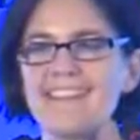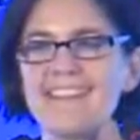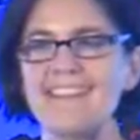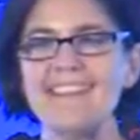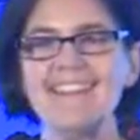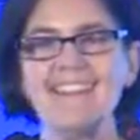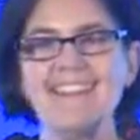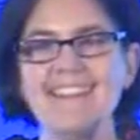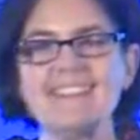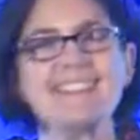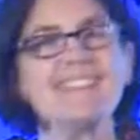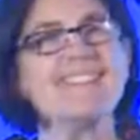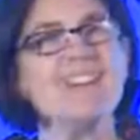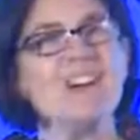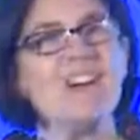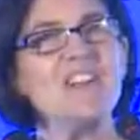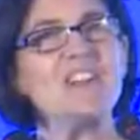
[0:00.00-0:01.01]
And
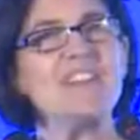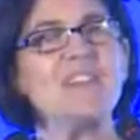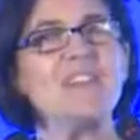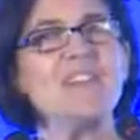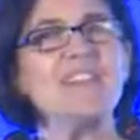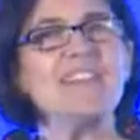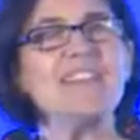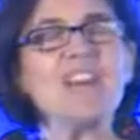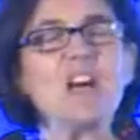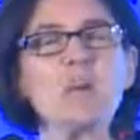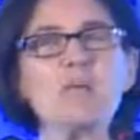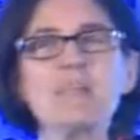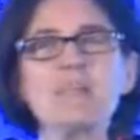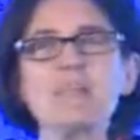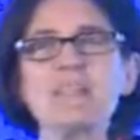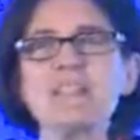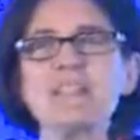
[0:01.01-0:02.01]
also the
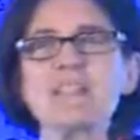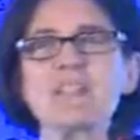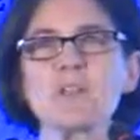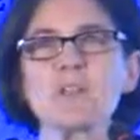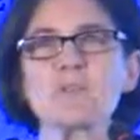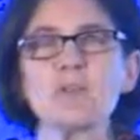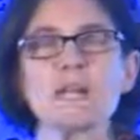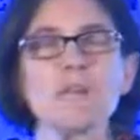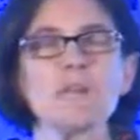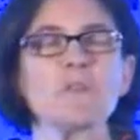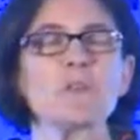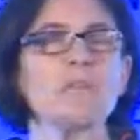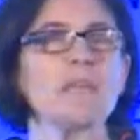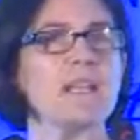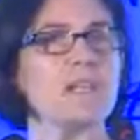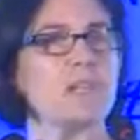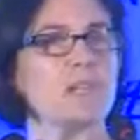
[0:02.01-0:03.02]
opportunities are ripe for
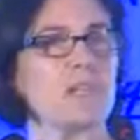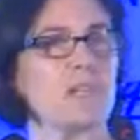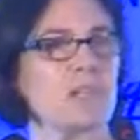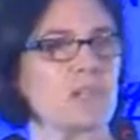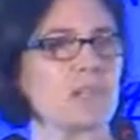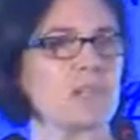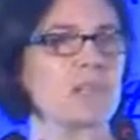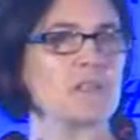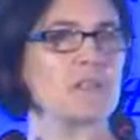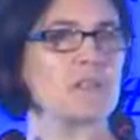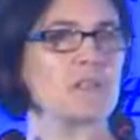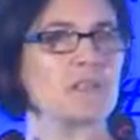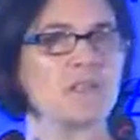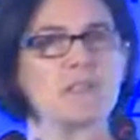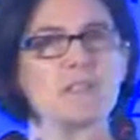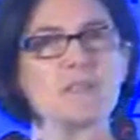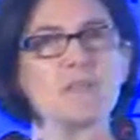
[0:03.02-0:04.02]
manufacturing to
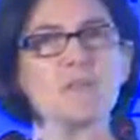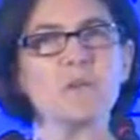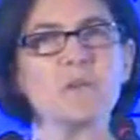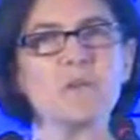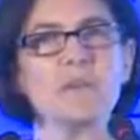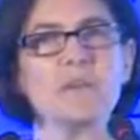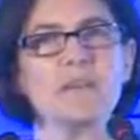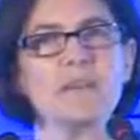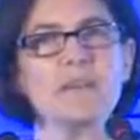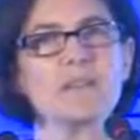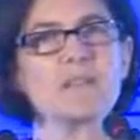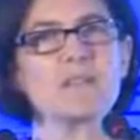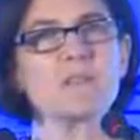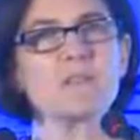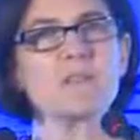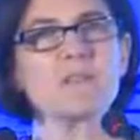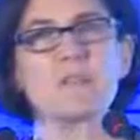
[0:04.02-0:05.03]
transform.
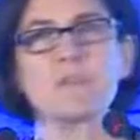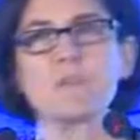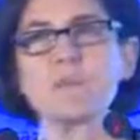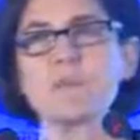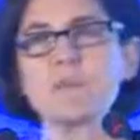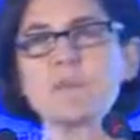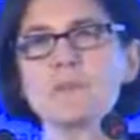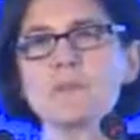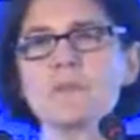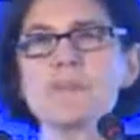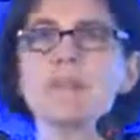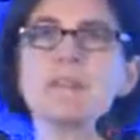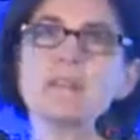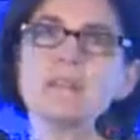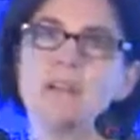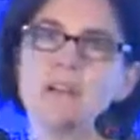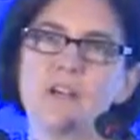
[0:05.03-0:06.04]
So in other words,
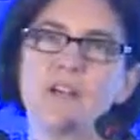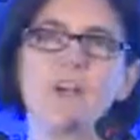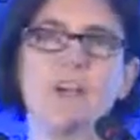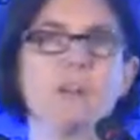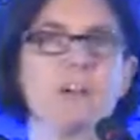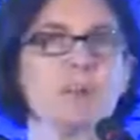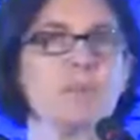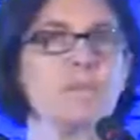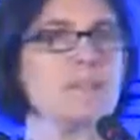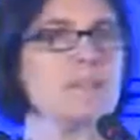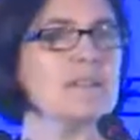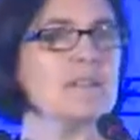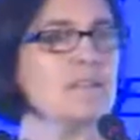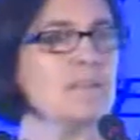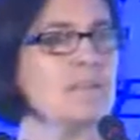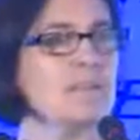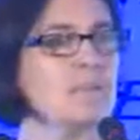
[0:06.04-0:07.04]
are car companies,
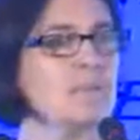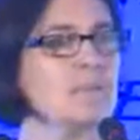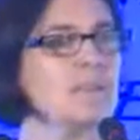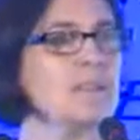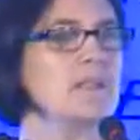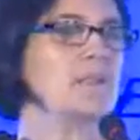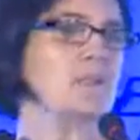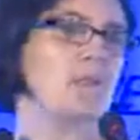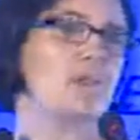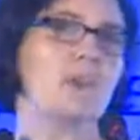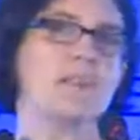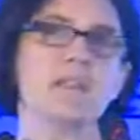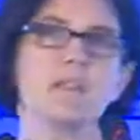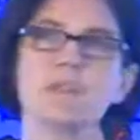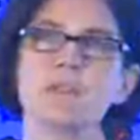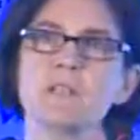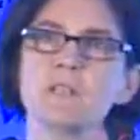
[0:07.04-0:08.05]
or are they
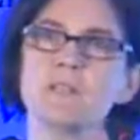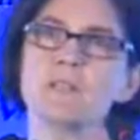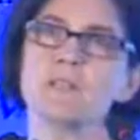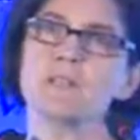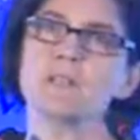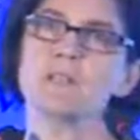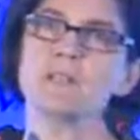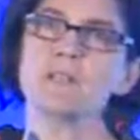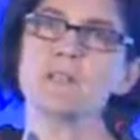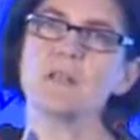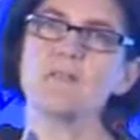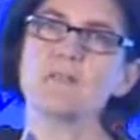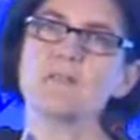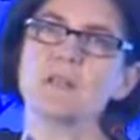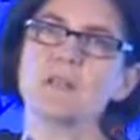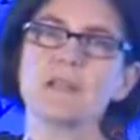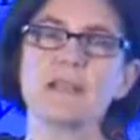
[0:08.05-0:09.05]
transportation
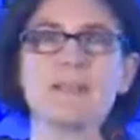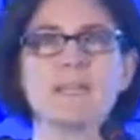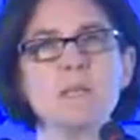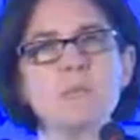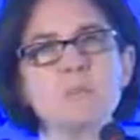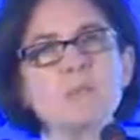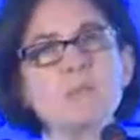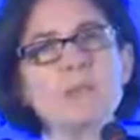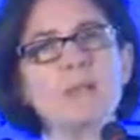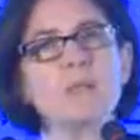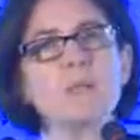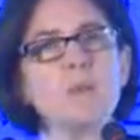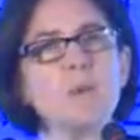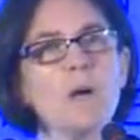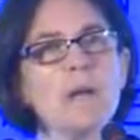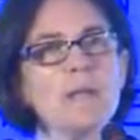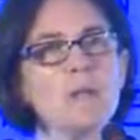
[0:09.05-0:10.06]
companies? Can they provide a
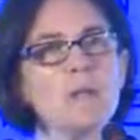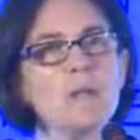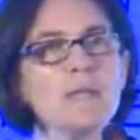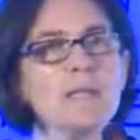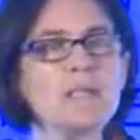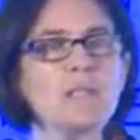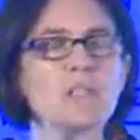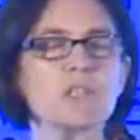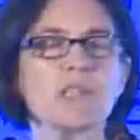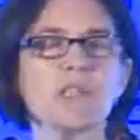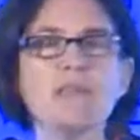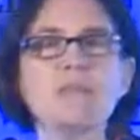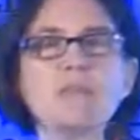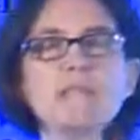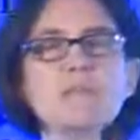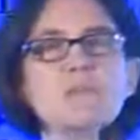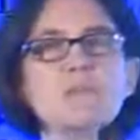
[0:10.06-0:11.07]
wider range? Can
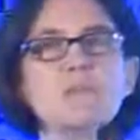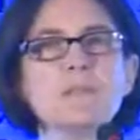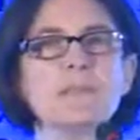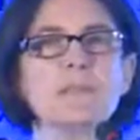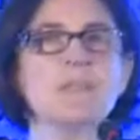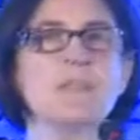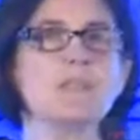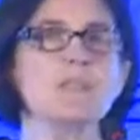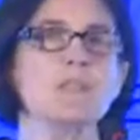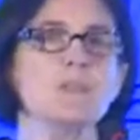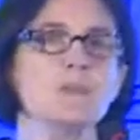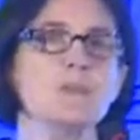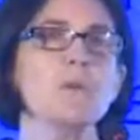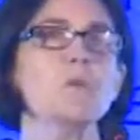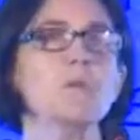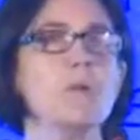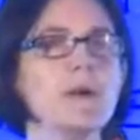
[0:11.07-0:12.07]
they fit into
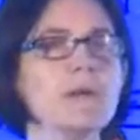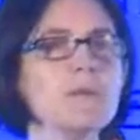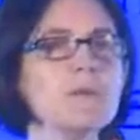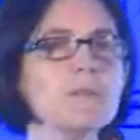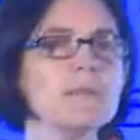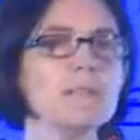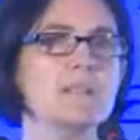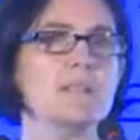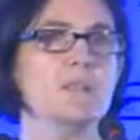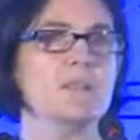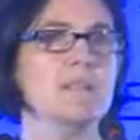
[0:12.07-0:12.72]
a wider industry